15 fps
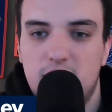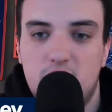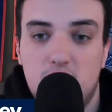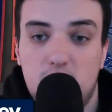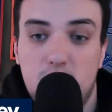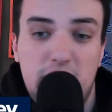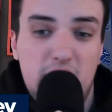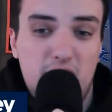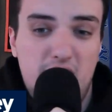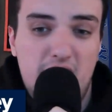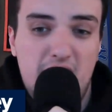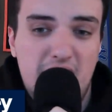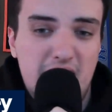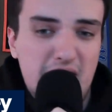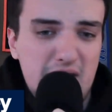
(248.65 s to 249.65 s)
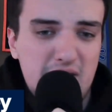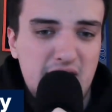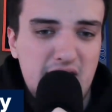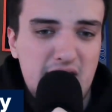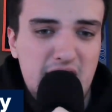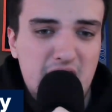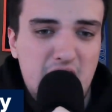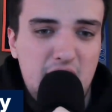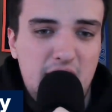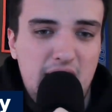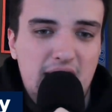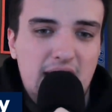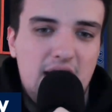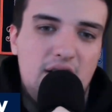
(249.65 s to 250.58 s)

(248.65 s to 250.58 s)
career high in ERA.